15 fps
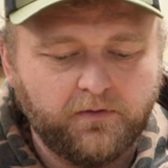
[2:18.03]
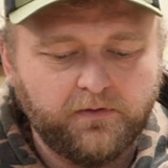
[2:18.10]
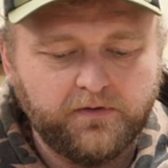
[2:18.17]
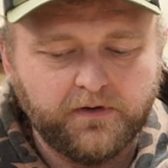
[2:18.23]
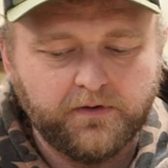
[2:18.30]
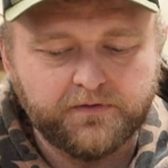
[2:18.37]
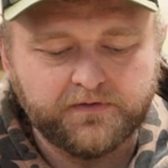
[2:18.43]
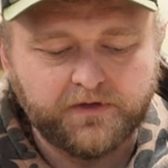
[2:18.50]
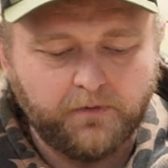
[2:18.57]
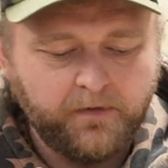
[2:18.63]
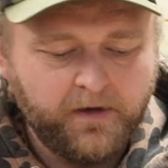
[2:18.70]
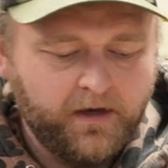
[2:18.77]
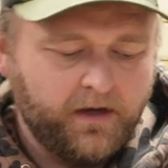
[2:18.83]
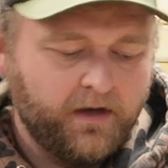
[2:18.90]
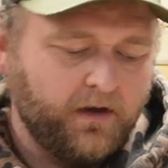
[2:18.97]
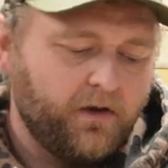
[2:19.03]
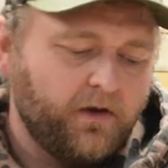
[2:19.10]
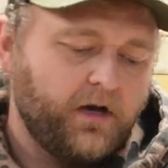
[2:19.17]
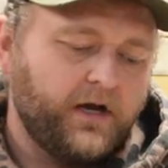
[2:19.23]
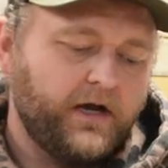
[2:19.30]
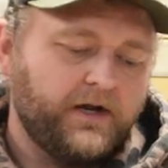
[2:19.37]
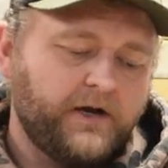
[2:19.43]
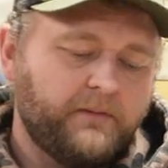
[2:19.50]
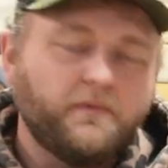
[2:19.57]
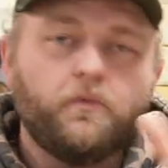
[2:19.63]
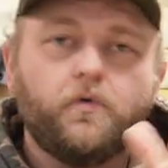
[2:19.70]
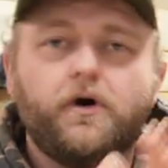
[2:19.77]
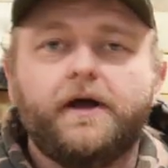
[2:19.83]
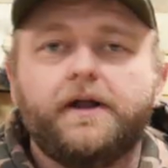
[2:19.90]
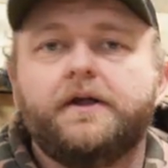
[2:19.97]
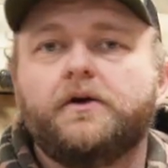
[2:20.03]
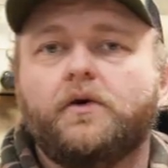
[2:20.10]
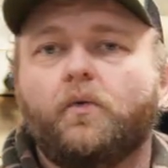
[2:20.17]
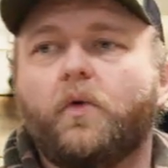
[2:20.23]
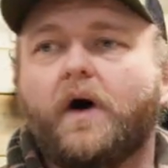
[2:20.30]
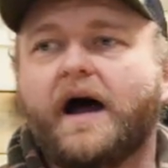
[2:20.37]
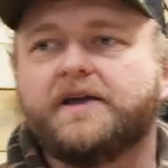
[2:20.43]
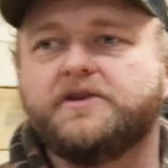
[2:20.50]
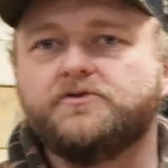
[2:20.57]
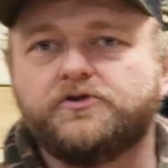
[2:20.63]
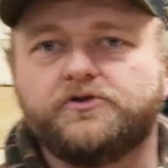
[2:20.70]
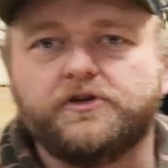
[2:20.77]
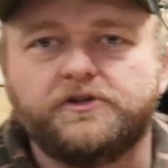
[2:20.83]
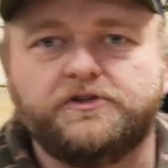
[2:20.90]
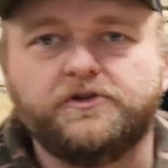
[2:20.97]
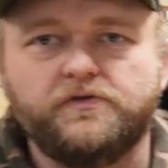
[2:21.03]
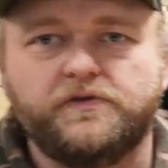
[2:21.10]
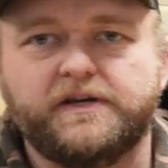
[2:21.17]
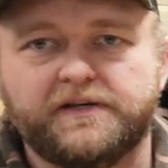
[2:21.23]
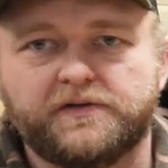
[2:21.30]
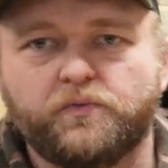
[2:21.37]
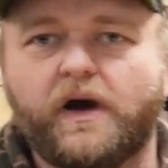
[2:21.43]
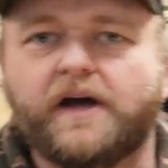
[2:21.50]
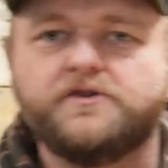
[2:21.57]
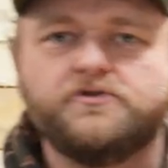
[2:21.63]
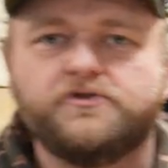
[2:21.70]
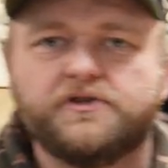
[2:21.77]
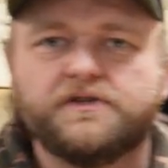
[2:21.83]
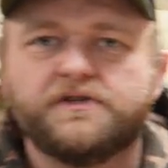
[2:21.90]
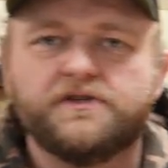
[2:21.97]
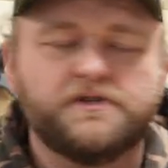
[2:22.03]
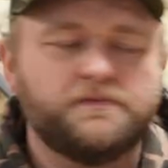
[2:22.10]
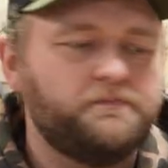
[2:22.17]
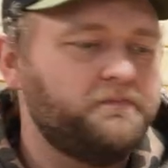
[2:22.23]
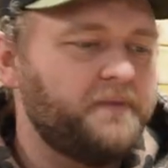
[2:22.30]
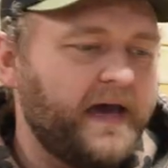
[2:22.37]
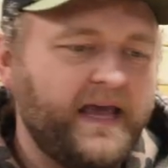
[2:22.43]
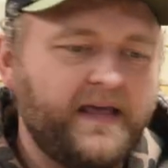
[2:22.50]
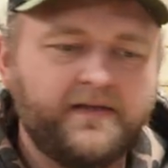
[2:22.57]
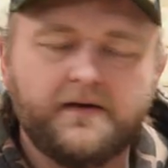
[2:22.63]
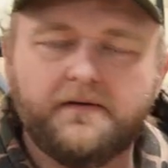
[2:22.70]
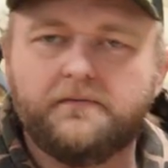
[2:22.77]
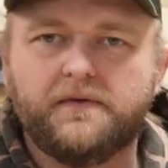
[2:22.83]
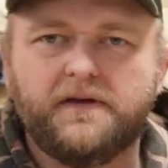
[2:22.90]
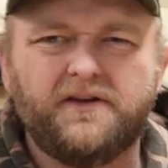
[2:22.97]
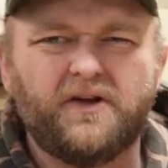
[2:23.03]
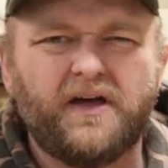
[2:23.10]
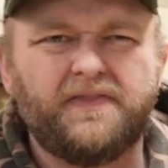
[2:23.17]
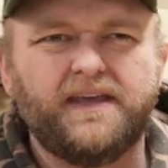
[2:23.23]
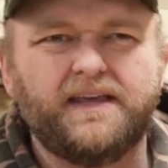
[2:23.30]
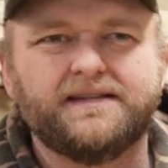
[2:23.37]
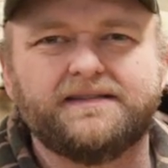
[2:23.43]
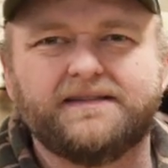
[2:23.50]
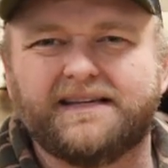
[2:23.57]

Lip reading: to those. So number one, why you should do this, why you should just pay I think it's